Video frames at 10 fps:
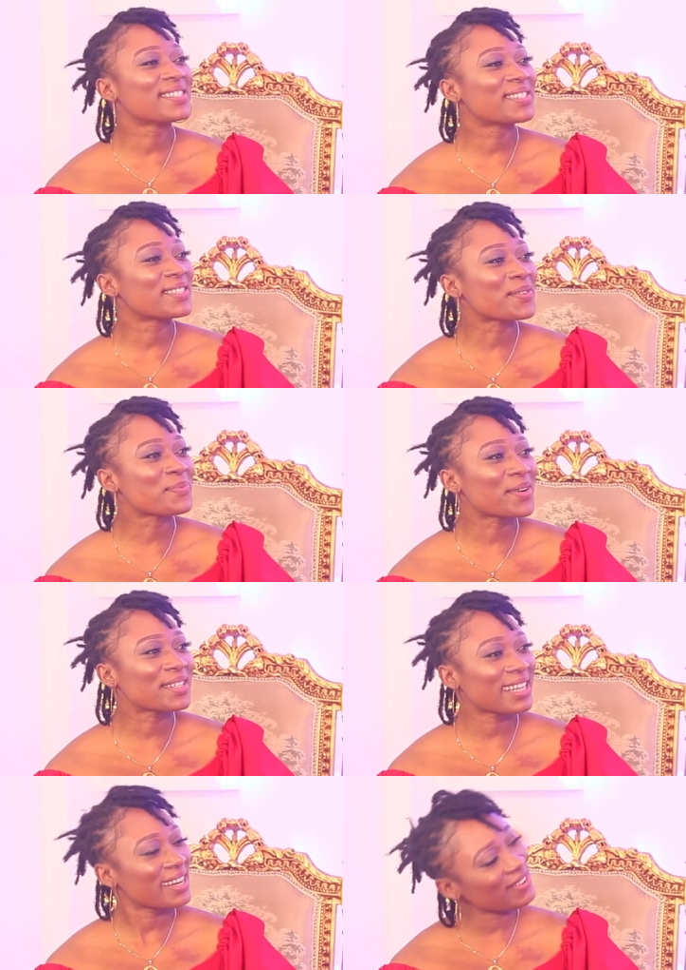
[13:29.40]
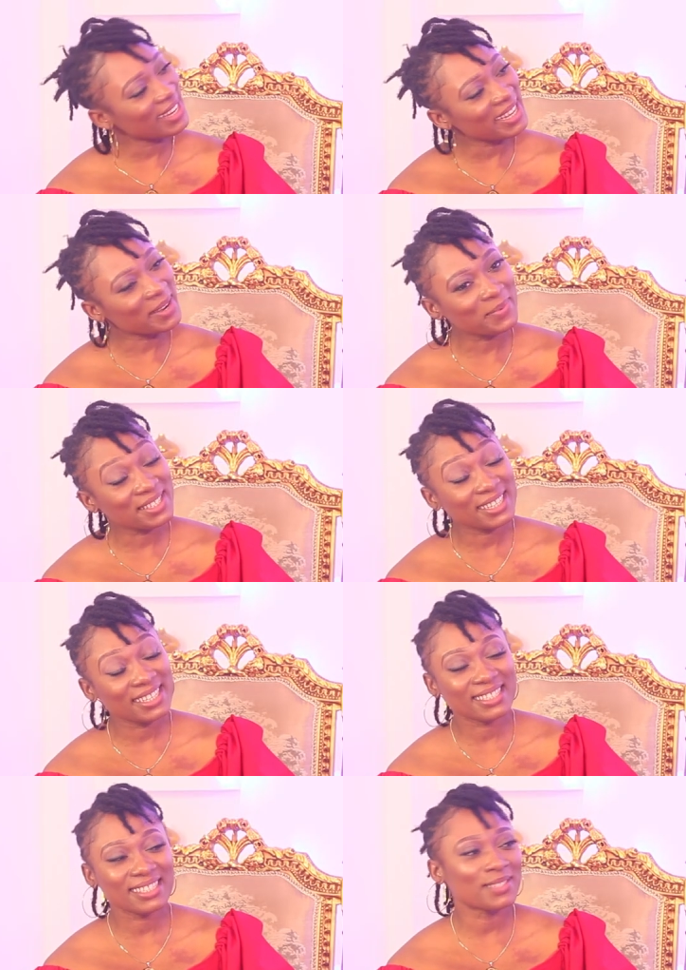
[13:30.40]
you so much. I really
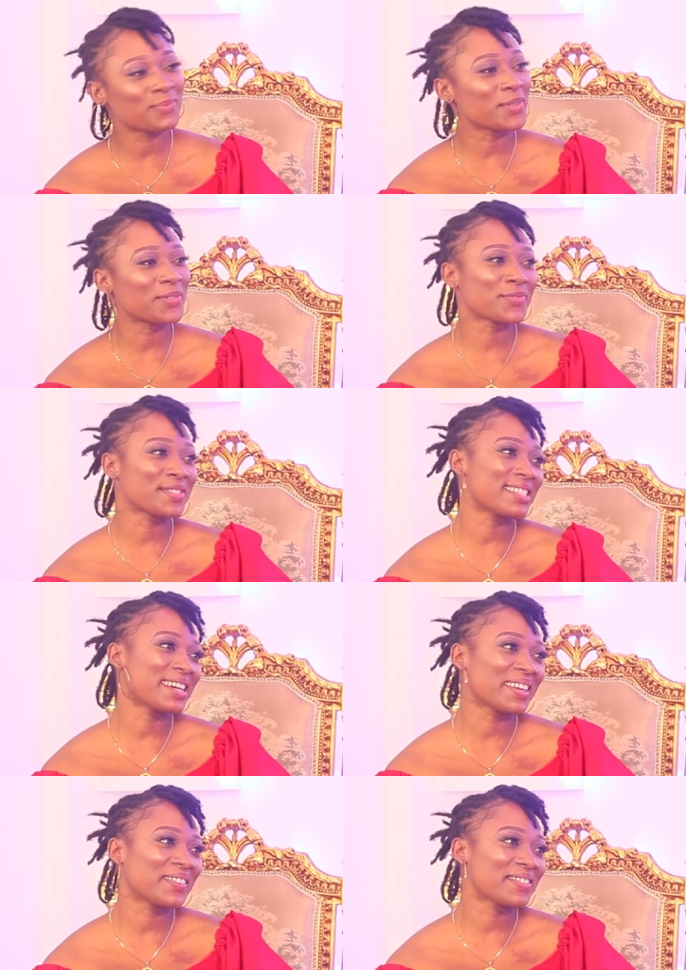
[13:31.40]
appreciate this beautiful time.